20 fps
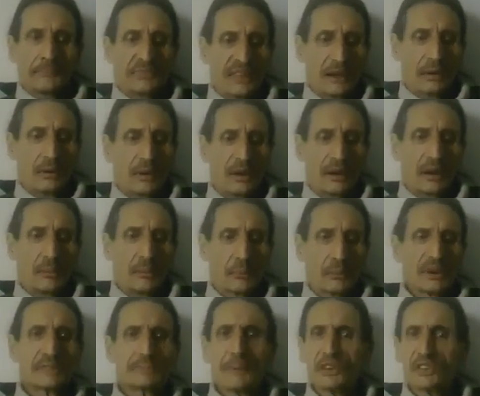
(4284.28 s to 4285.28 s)
Now,
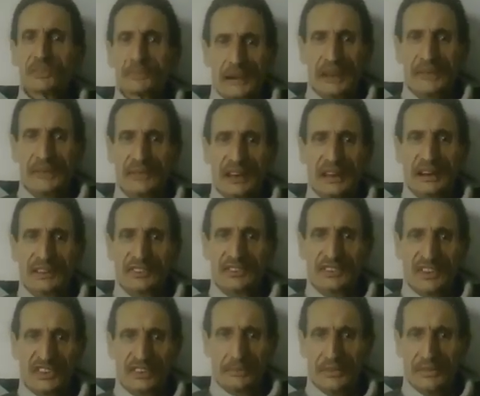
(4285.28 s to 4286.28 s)
we're supposed to be living in a
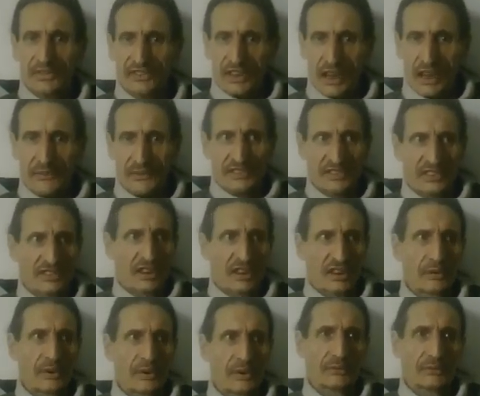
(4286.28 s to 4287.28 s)
system of service, as
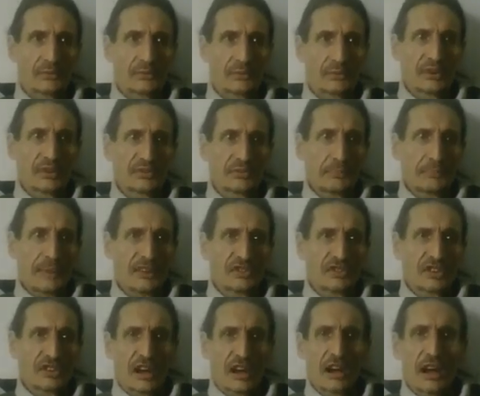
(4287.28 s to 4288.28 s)
I was
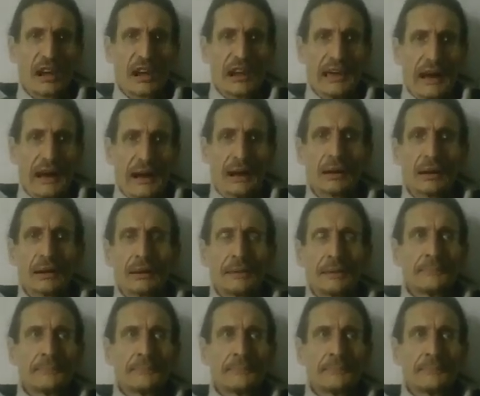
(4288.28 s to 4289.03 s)
mentioning earlier.